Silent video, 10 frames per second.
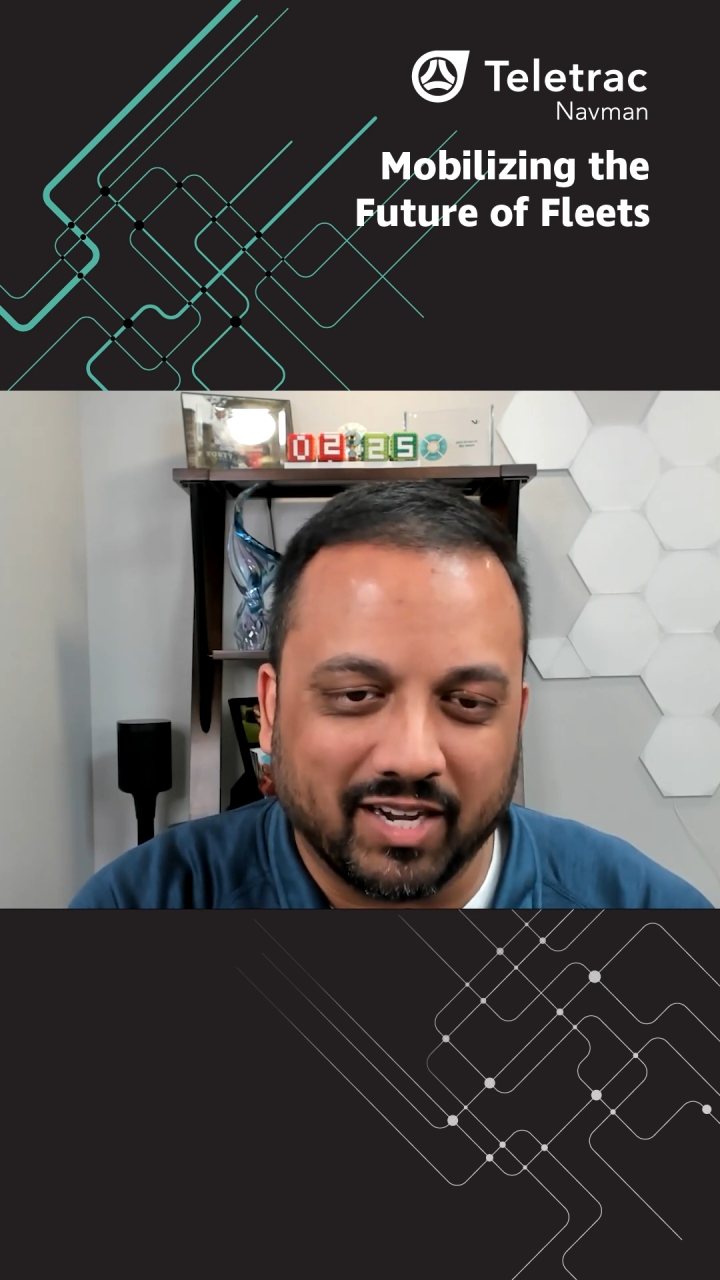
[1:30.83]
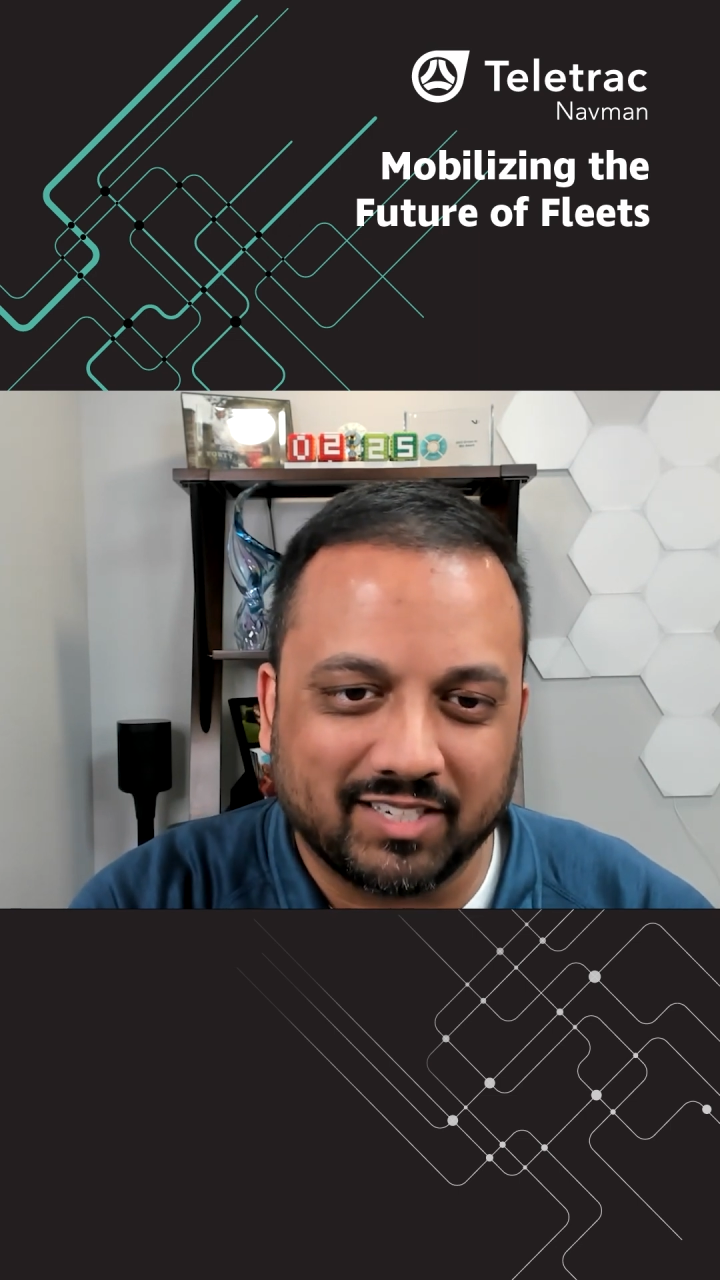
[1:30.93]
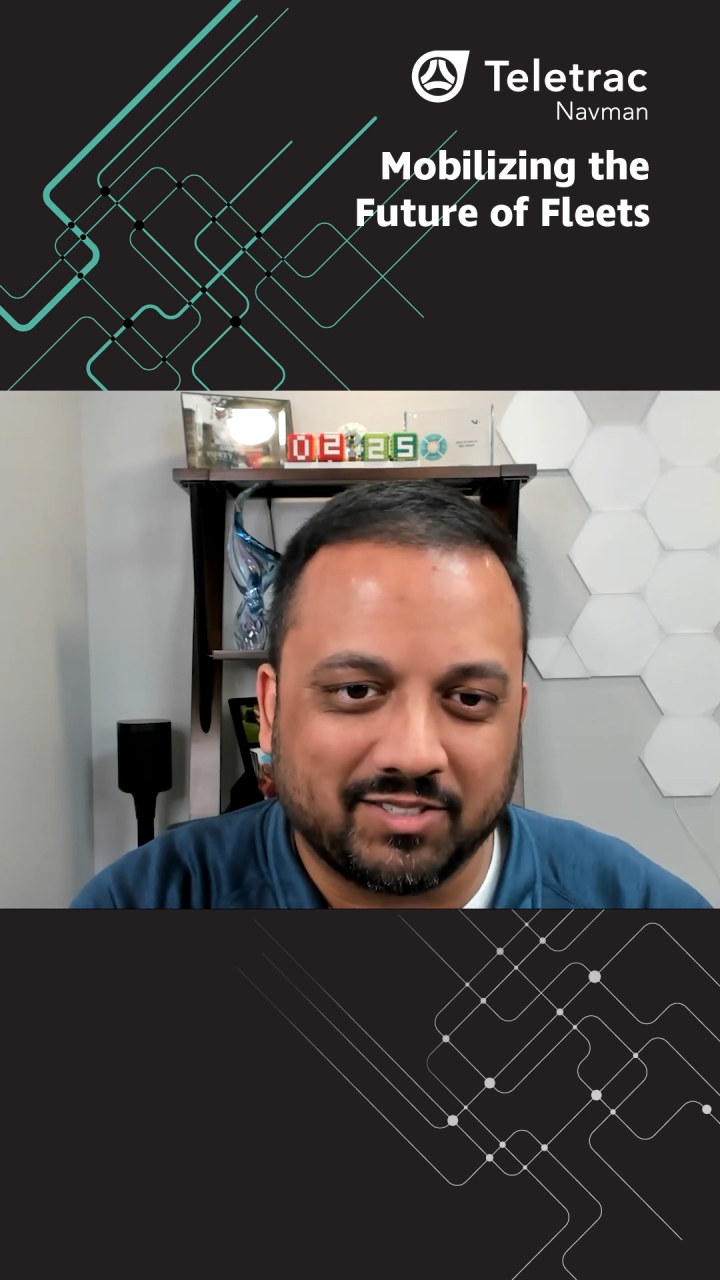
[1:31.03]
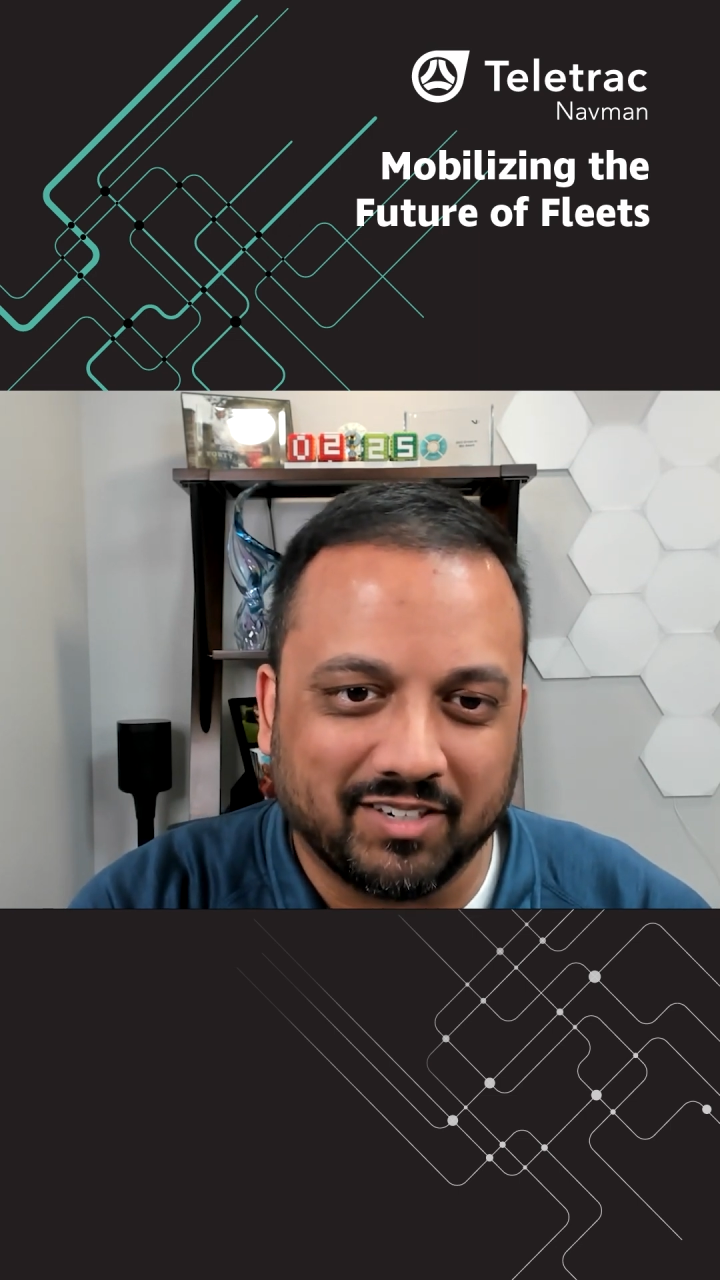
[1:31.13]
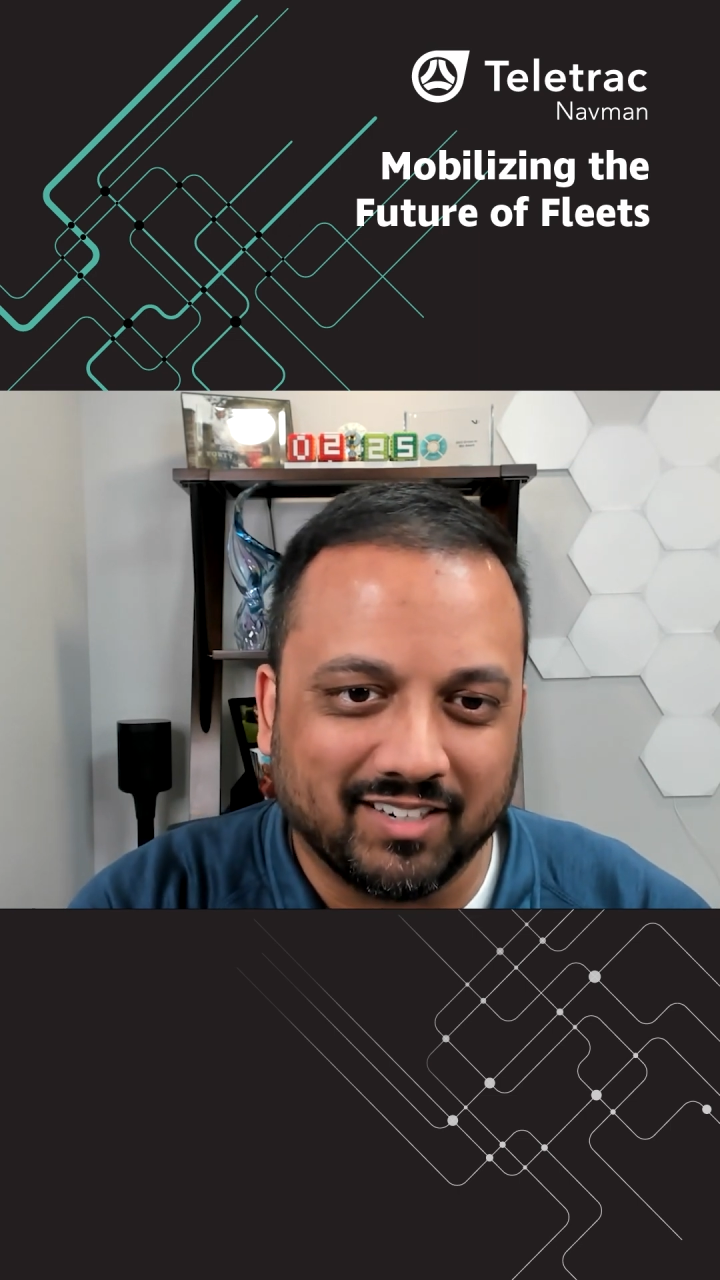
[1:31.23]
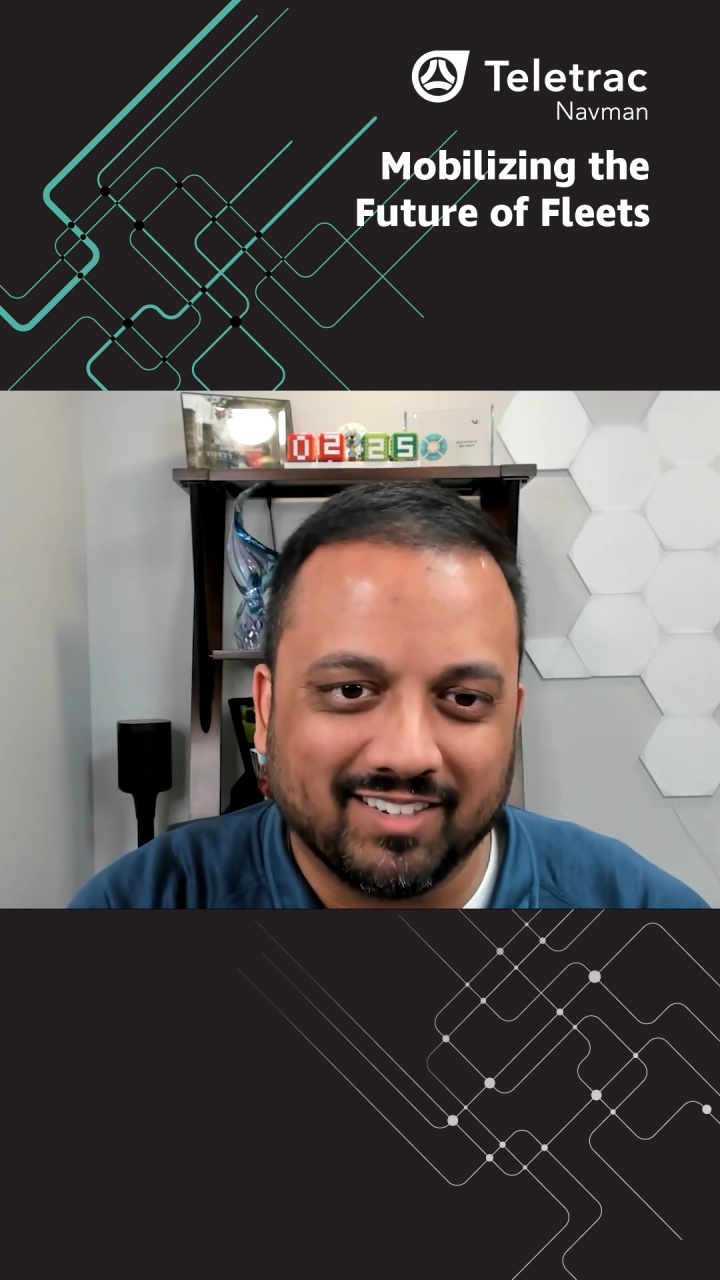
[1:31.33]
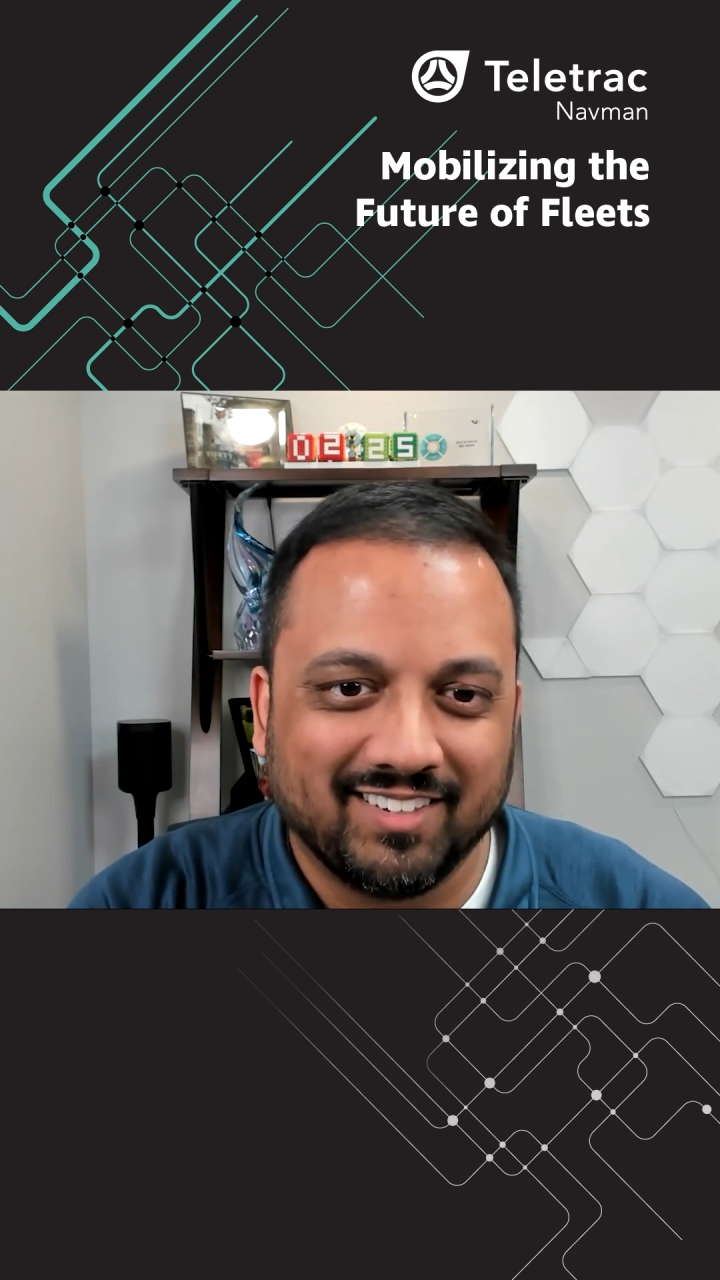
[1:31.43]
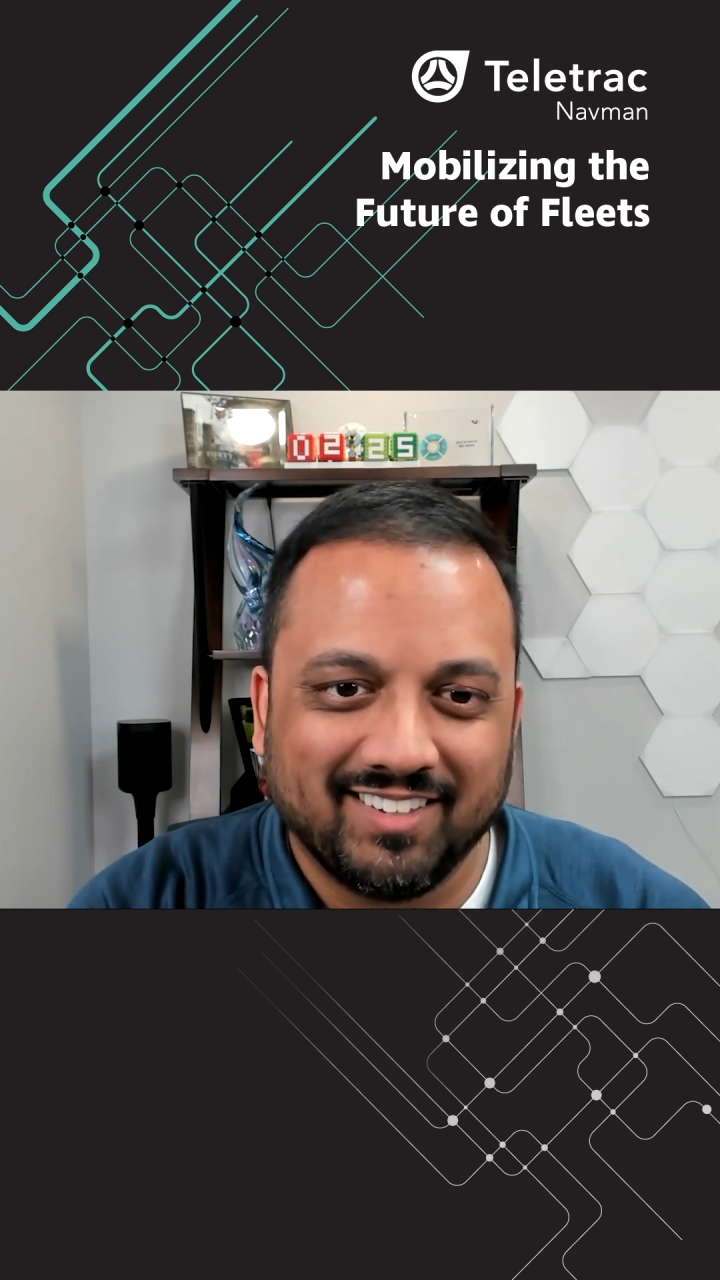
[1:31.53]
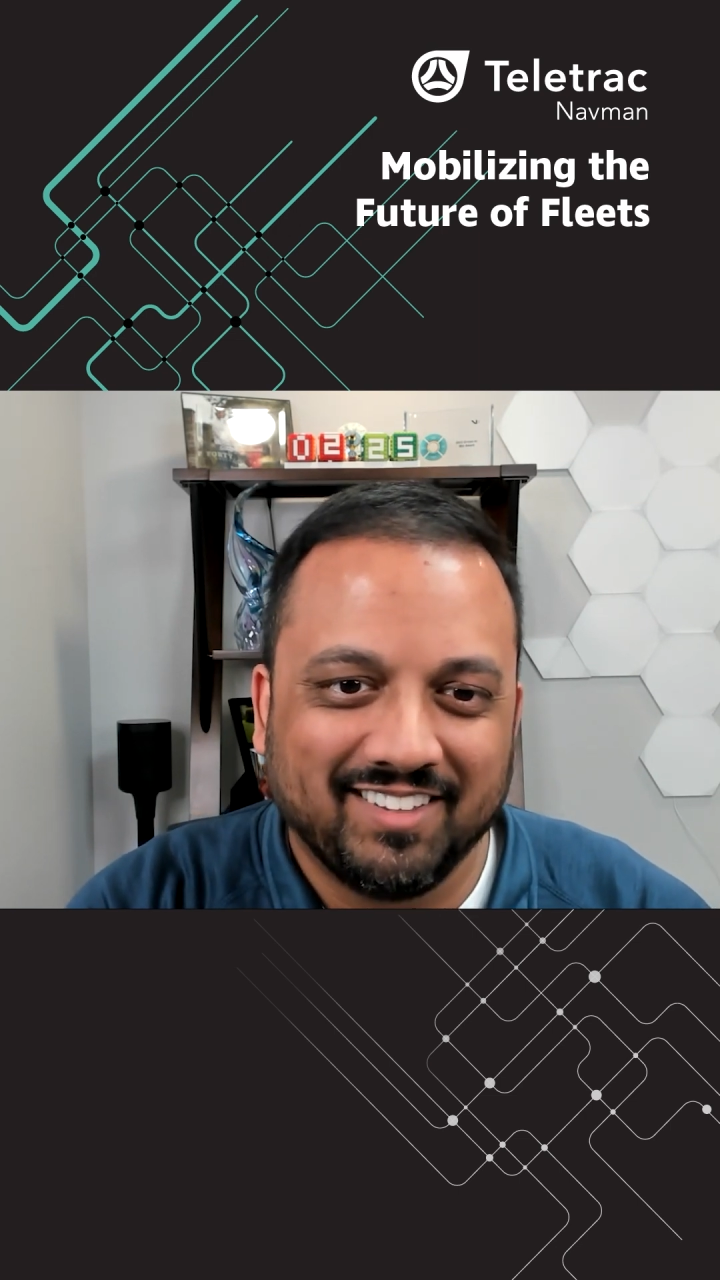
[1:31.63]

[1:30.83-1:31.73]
extra,